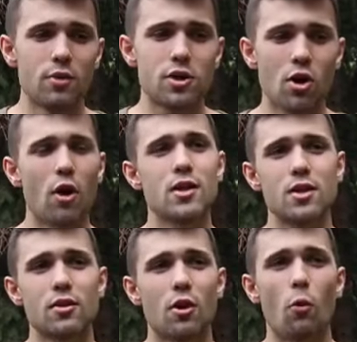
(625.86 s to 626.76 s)
you just
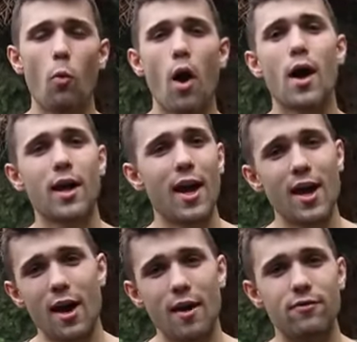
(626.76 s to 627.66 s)
constantly go, why
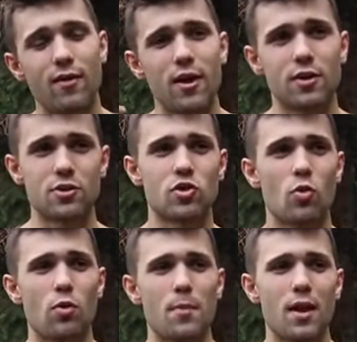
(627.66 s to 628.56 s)
can't I find
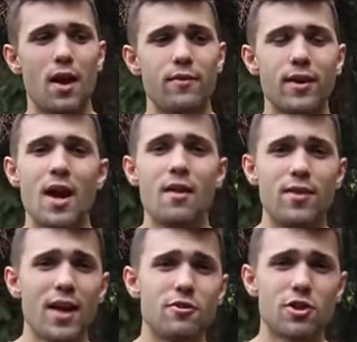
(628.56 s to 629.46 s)
control in my life,
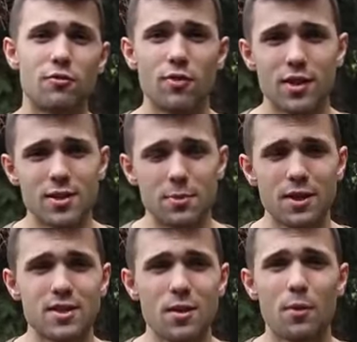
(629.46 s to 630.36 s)
then you should really
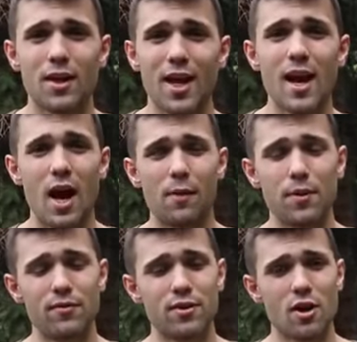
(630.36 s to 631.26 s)
speak to someone, get help,
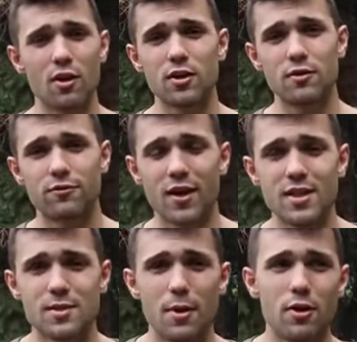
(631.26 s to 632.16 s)
even talking to
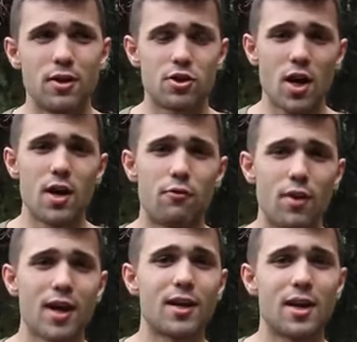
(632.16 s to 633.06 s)
friends about it and trying to
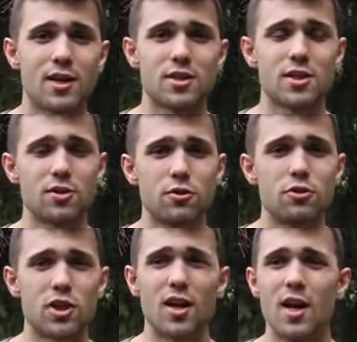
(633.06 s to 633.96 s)
recognize the
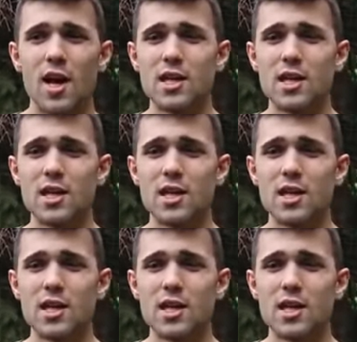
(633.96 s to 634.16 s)
solution.